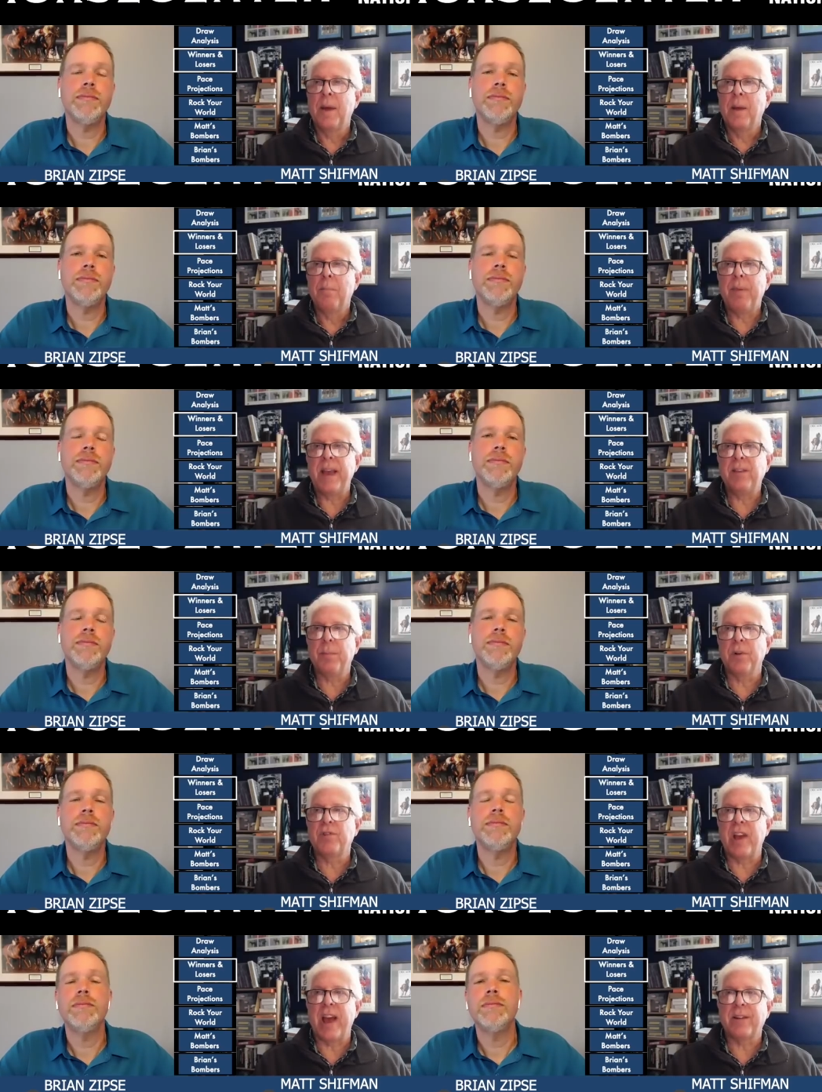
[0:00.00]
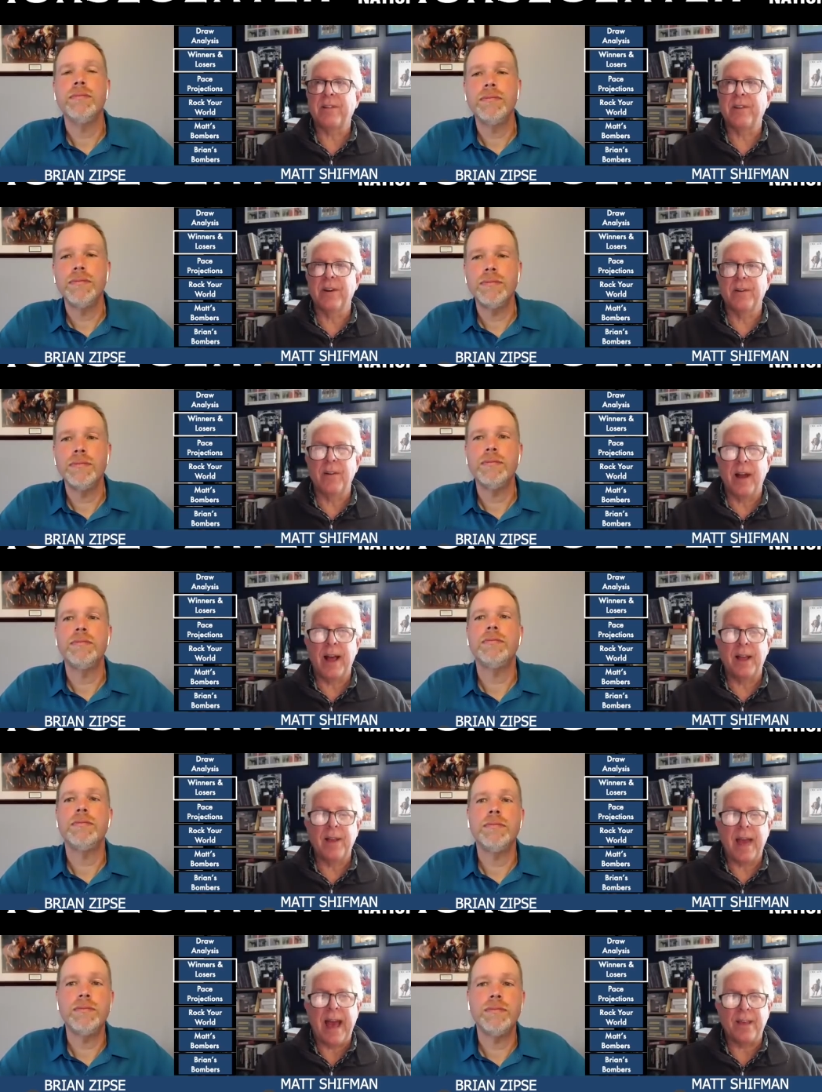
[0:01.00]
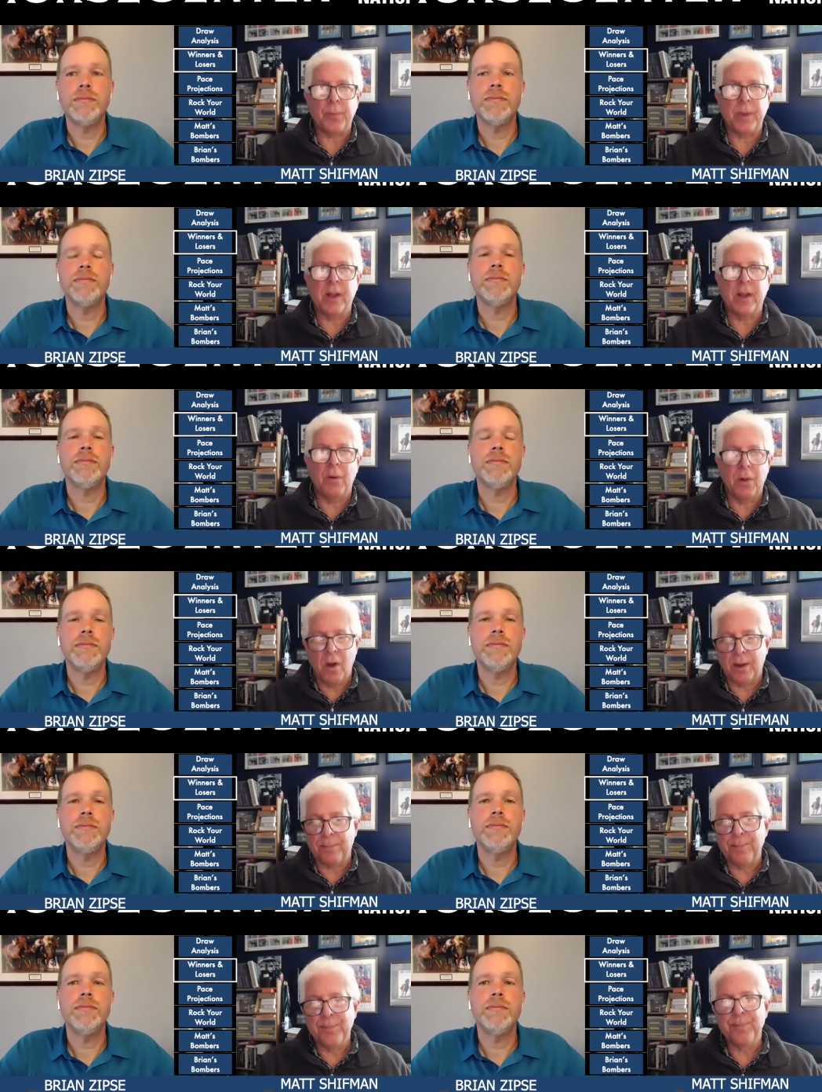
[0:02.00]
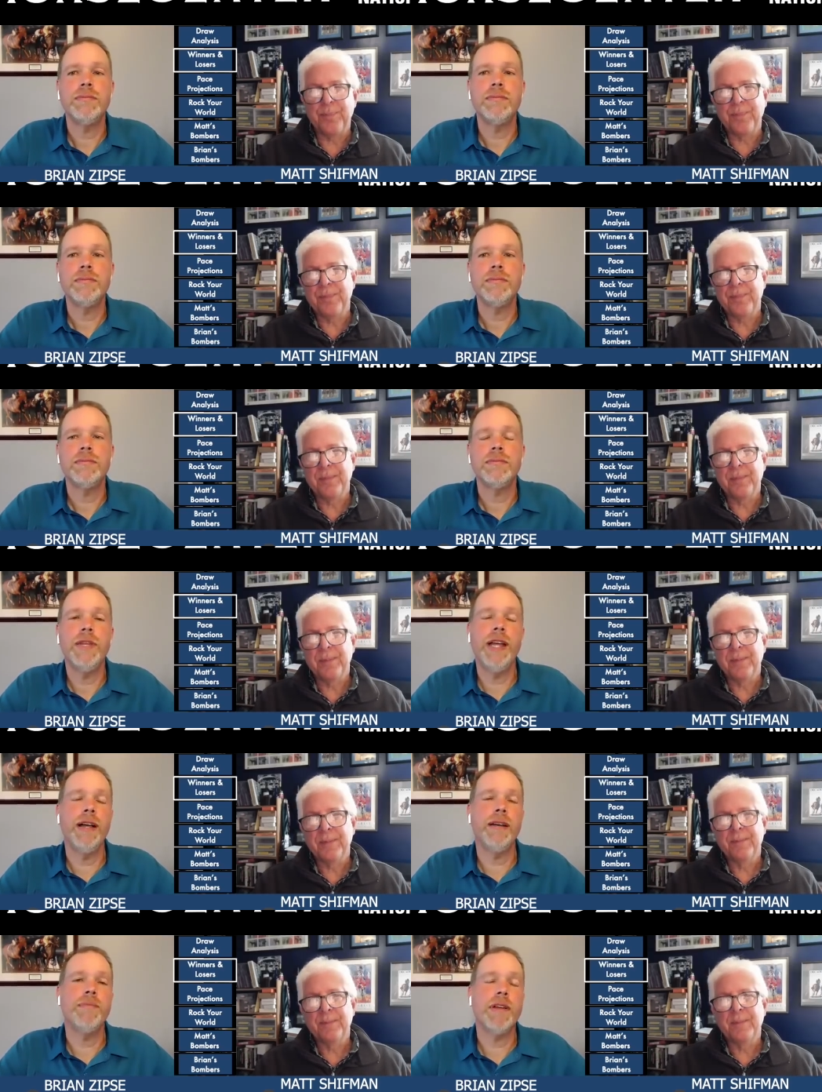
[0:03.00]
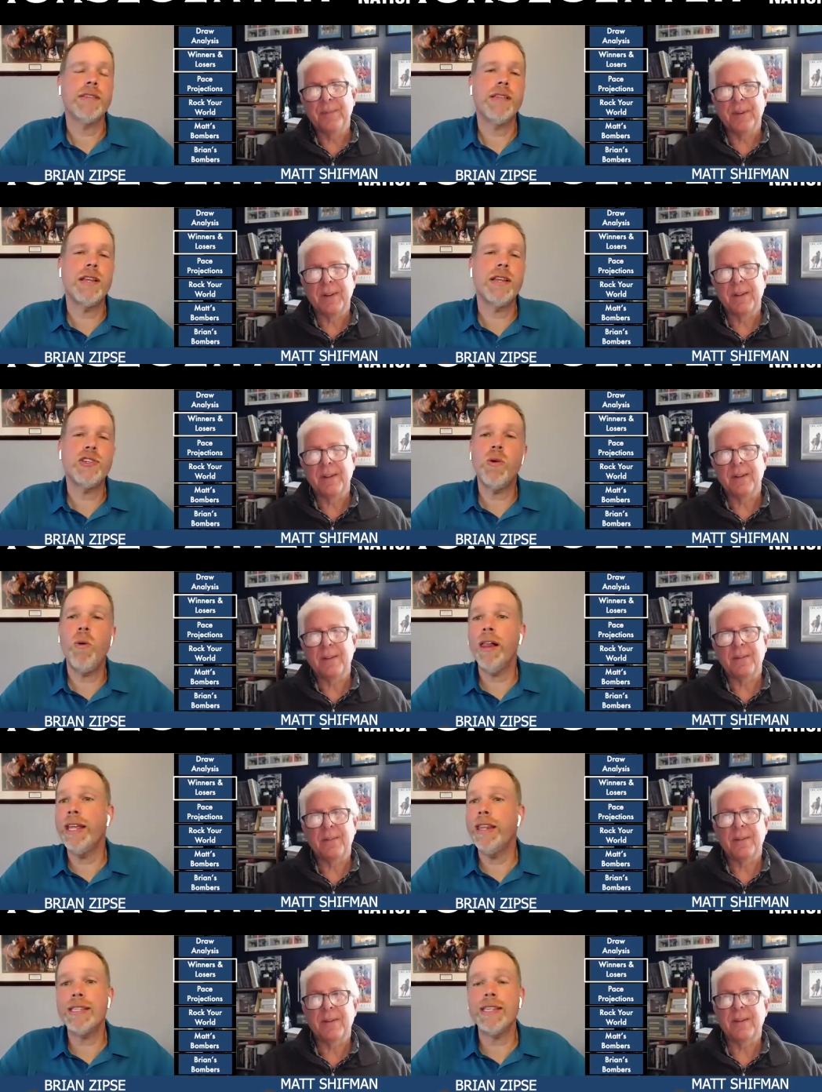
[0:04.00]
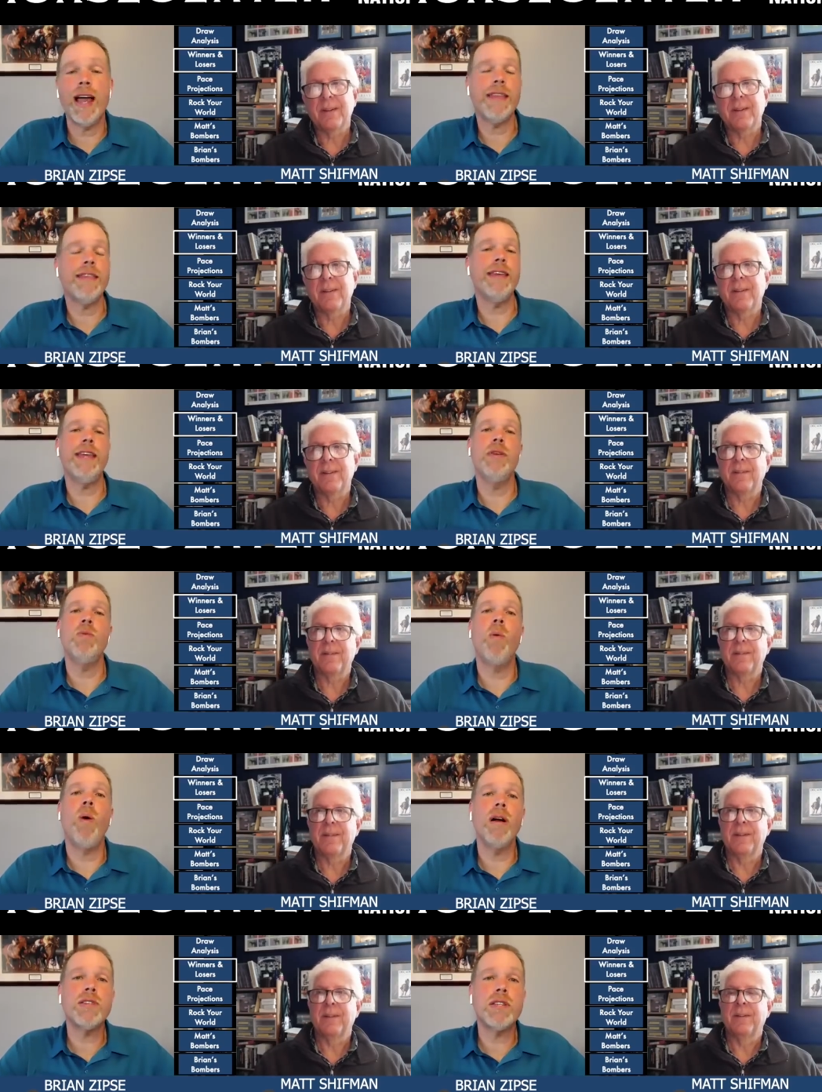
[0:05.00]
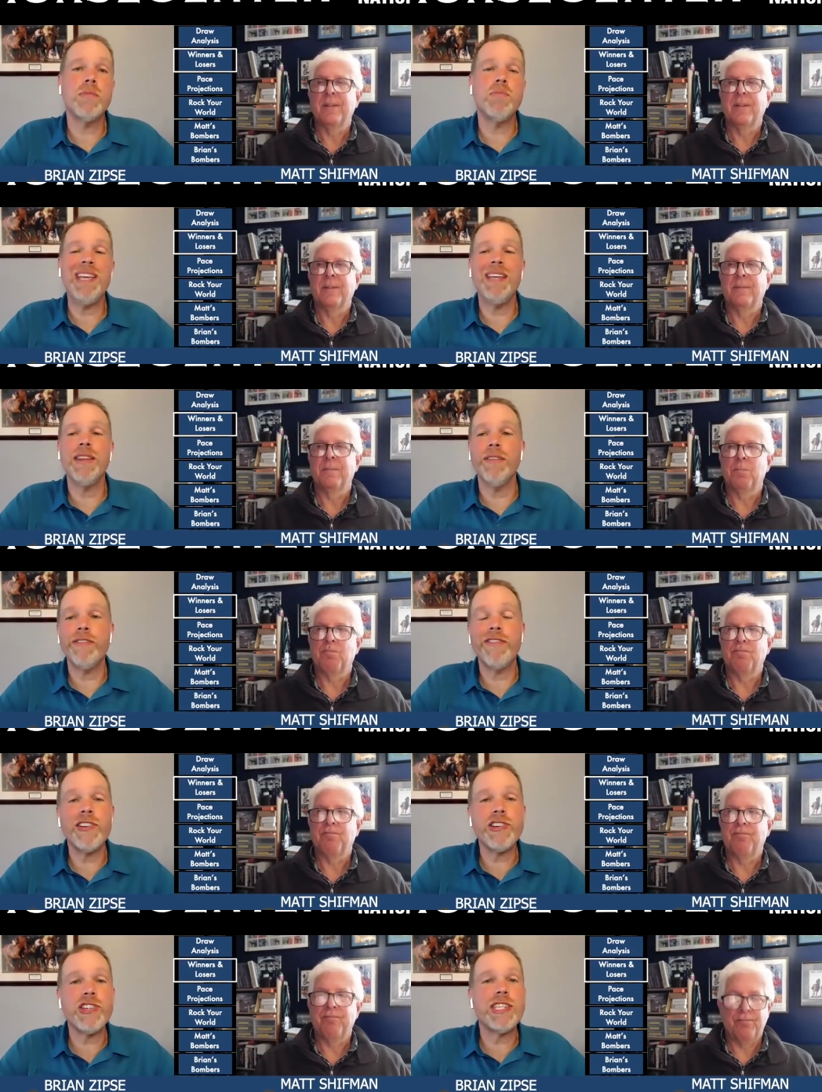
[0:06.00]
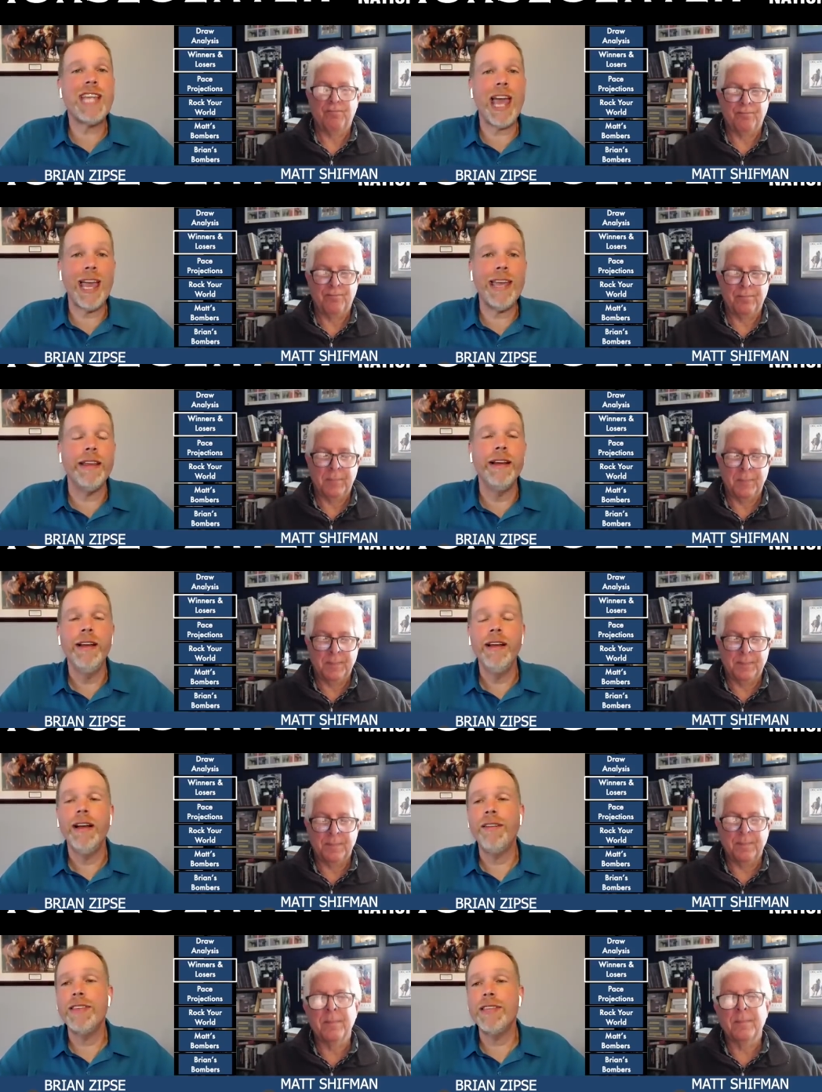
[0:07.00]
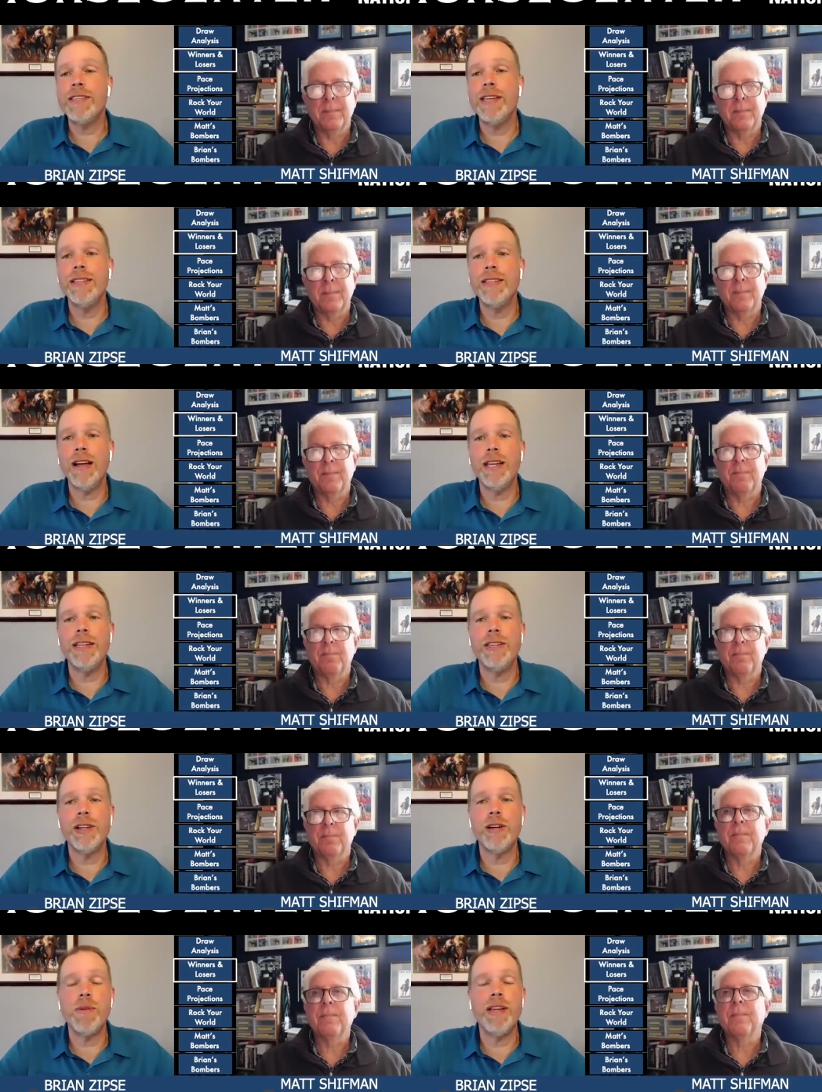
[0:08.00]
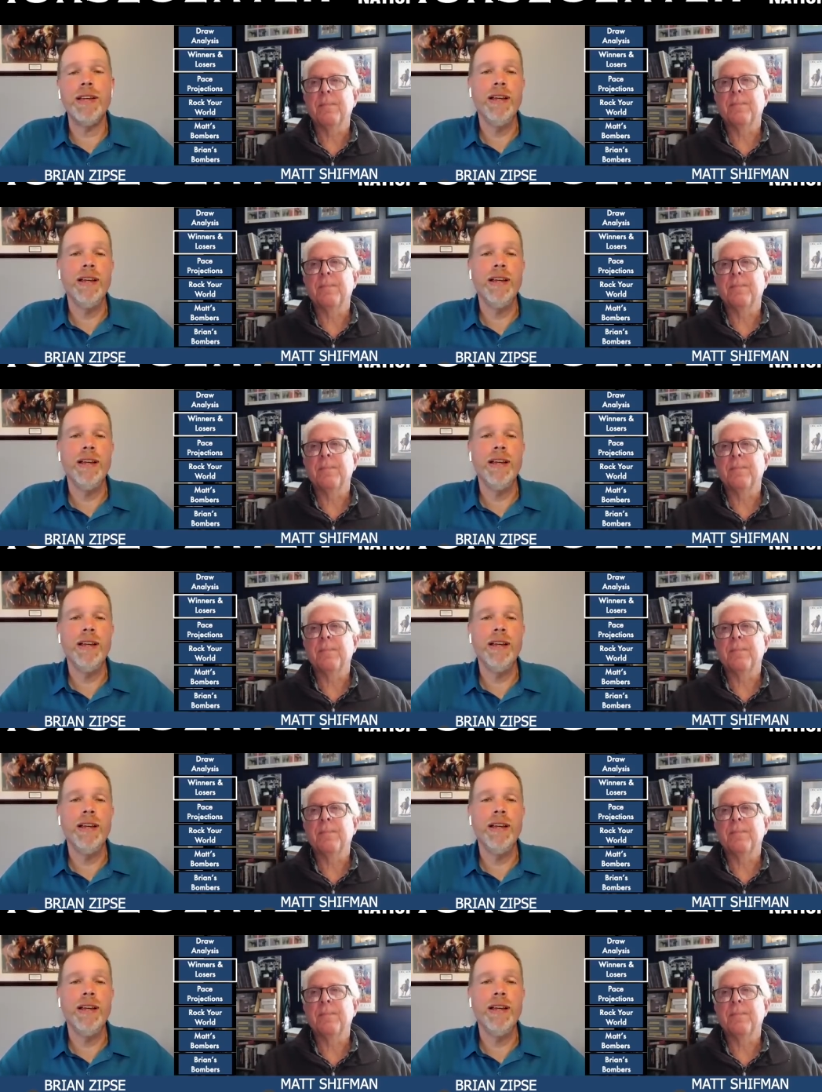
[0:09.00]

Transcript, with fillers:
Speaker 1: pace projector uh, as we go along.
Speaker 2: Yeah, essential quality. Listen, I think he wants to be in the first 10 of this Kentucky Derby.